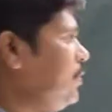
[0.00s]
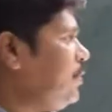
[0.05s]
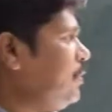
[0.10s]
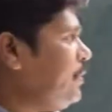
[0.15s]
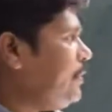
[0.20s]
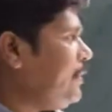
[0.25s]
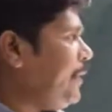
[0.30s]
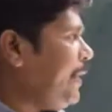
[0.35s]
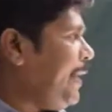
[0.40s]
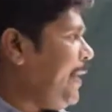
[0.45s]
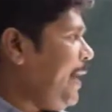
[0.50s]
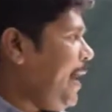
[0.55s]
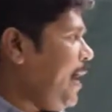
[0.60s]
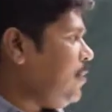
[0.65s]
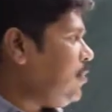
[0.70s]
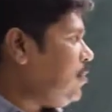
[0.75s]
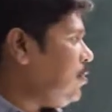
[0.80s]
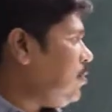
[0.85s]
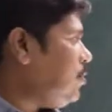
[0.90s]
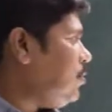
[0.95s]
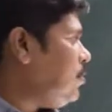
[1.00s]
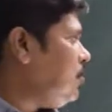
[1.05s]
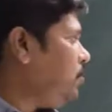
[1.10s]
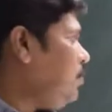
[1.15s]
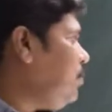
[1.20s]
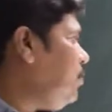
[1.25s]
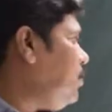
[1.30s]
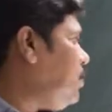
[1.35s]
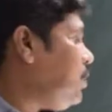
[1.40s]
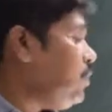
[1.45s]
the gas
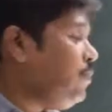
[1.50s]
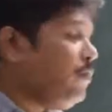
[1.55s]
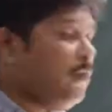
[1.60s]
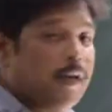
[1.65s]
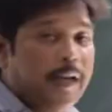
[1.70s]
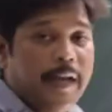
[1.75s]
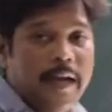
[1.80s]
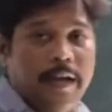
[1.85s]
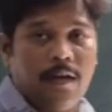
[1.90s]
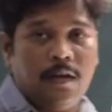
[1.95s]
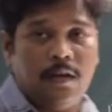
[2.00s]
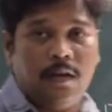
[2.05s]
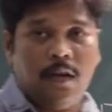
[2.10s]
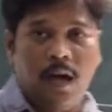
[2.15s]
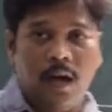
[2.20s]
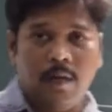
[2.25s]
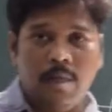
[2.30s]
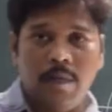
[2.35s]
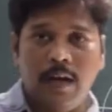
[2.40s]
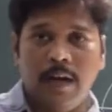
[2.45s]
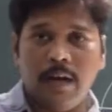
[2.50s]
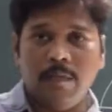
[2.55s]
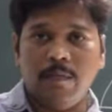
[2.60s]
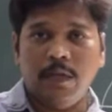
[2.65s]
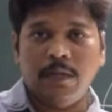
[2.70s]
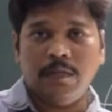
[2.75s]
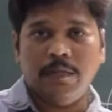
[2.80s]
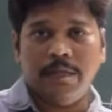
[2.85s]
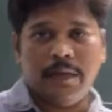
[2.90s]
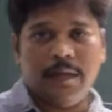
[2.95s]
which is filled at normal
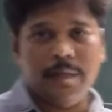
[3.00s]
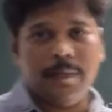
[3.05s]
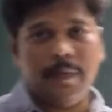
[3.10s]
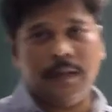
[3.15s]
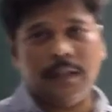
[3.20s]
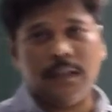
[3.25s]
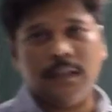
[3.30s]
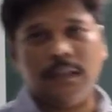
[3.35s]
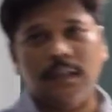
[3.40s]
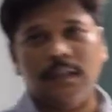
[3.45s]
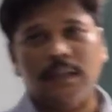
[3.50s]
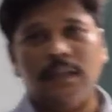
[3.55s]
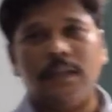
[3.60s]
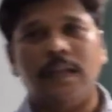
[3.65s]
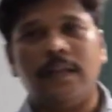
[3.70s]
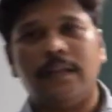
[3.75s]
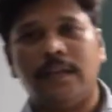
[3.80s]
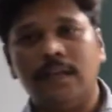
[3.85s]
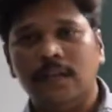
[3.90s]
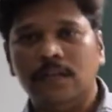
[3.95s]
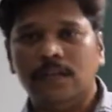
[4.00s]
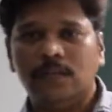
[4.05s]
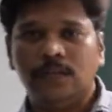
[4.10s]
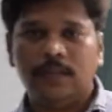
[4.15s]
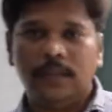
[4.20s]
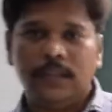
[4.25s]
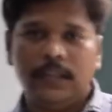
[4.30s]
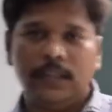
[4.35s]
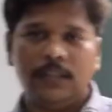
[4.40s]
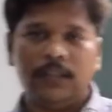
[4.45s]
atmospheric pressure, nothing is
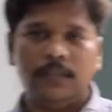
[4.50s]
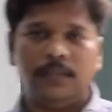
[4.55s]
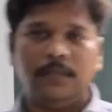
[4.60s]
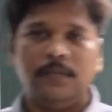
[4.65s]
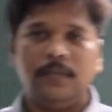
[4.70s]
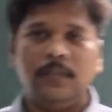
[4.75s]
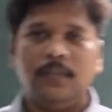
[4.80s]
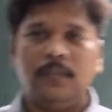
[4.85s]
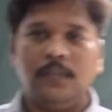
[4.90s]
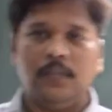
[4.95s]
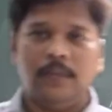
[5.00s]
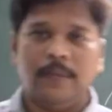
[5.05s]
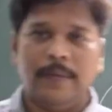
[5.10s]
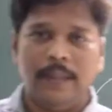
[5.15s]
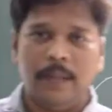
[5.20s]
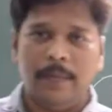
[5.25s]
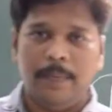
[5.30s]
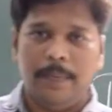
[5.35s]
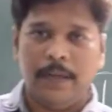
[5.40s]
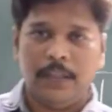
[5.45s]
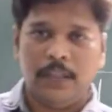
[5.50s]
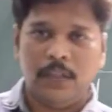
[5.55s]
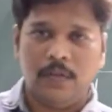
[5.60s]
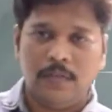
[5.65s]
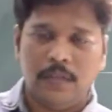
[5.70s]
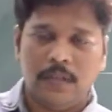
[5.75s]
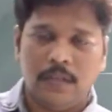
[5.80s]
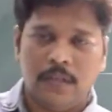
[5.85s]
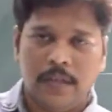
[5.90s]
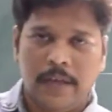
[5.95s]
noticed. So when the pressure
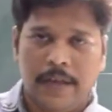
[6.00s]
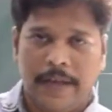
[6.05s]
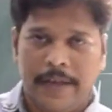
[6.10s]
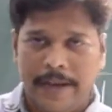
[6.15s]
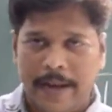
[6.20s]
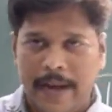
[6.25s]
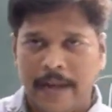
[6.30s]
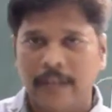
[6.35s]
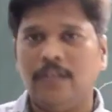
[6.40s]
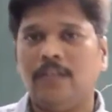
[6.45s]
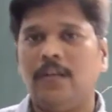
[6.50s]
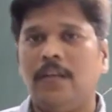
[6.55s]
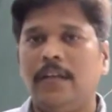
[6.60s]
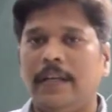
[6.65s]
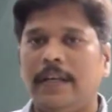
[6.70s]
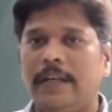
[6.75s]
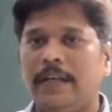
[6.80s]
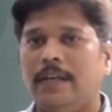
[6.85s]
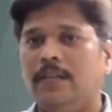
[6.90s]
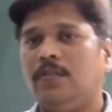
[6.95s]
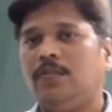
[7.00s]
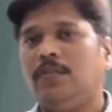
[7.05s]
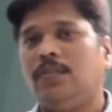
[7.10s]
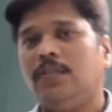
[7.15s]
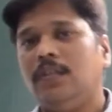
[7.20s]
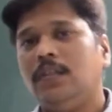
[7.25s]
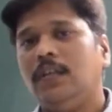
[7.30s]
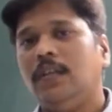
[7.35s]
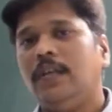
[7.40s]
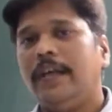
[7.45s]
was gradually
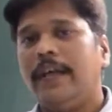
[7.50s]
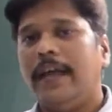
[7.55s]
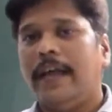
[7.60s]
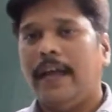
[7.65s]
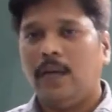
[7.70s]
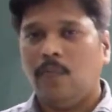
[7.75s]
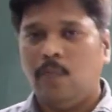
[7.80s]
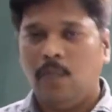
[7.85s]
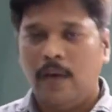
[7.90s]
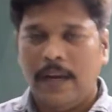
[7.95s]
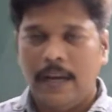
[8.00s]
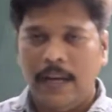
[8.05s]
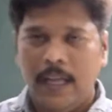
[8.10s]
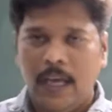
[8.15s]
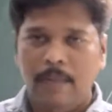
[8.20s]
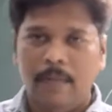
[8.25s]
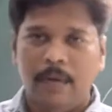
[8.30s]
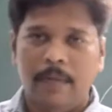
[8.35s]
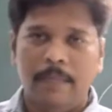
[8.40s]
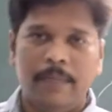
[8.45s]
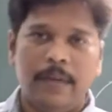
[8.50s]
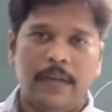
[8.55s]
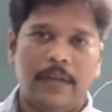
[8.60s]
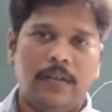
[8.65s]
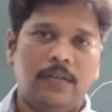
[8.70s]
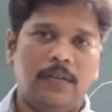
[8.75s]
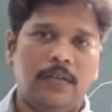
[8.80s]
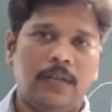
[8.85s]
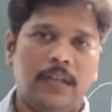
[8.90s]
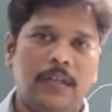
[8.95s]
reduced at 1 mm
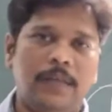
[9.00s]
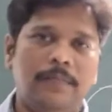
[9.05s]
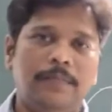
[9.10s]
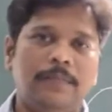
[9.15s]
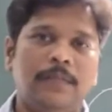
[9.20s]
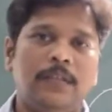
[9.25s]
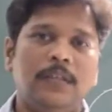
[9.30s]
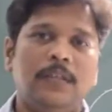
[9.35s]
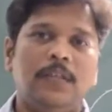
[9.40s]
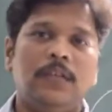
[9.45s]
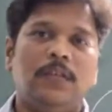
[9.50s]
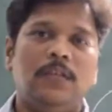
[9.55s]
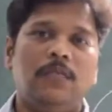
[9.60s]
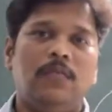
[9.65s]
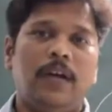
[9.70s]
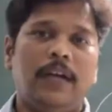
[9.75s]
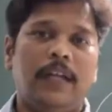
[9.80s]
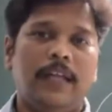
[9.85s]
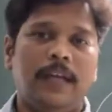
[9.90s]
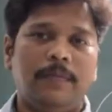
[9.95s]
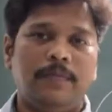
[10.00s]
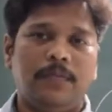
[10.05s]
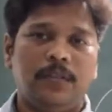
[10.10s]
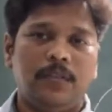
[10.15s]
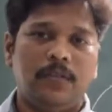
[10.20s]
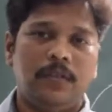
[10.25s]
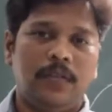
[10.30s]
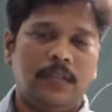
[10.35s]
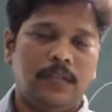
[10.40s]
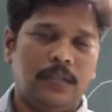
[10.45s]
mercury, what he
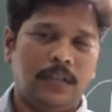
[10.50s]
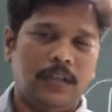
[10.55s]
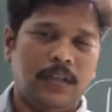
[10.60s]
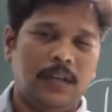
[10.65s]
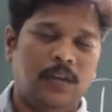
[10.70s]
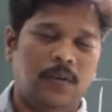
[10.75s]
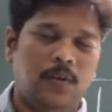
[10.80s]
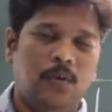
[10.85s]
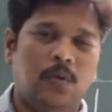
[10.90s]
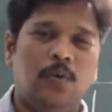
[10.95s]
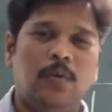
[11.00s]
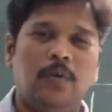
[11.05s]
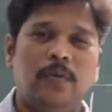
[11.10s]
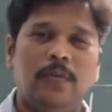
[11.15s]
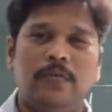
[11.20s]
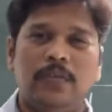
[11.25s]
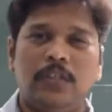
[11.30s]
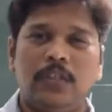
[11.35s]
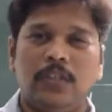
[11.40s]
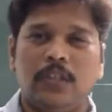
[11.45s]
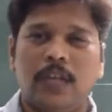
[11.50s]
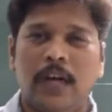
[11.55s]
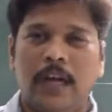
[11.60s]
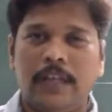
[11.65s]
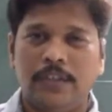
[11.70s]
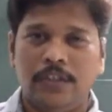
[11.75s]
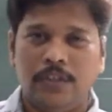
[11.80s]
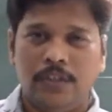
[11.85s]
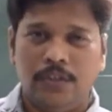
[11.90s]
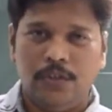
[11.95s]
observed is the glow which is
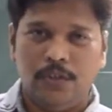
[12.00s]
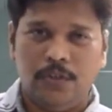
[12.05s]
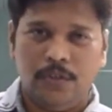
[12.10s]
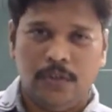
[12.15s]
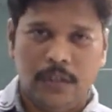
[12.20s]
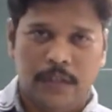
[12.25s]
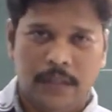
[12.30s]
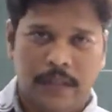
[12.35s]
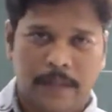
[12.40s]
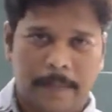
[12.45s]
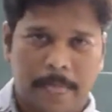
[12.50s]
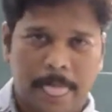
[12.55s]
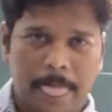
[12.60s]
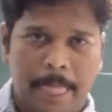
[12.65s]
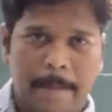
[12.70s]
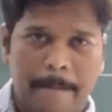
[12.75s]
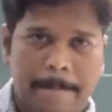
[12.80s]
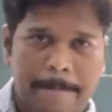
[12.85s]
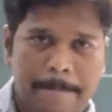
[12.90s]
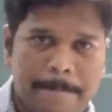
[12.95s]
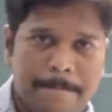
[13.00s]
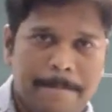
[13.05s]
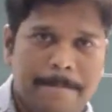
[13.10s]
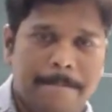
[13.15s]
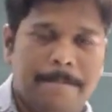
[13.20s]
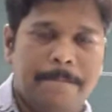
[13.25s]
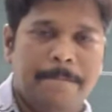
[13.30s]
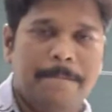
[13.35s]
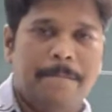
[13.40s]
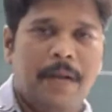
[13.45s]
caused due to the
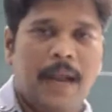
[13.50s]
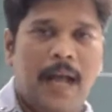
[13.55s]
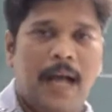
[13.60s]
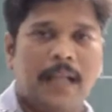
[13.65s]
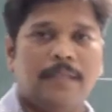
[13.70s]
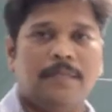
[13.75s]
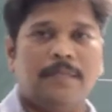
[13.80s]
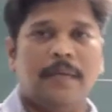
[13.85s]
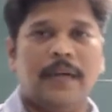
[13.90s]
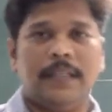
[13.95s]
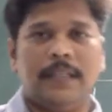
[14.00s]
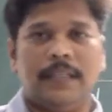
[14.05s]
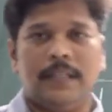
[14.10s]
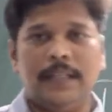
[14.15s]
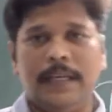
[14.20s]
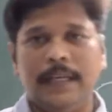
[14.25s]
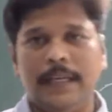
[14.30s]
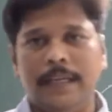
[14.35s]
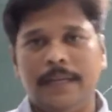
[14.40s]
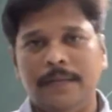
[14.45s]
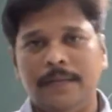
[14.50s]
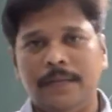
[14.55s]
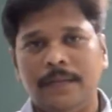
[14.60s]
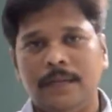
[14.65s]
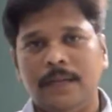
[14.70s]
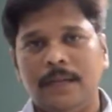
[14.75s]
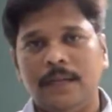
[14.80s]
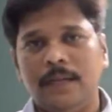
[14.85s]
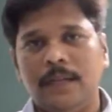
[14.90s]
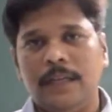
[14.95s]
plasma state.
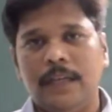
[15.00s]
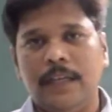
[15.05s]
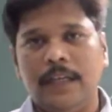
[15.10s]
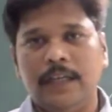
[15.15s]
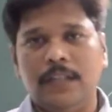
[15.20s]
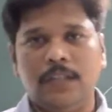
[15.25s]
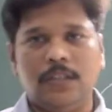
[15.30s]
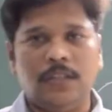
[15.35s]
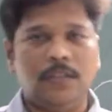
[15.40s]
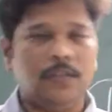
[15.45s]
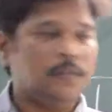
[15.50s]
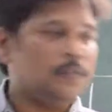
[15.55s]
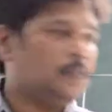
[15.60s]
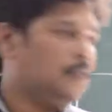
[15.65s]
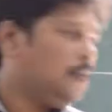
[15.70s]
The next,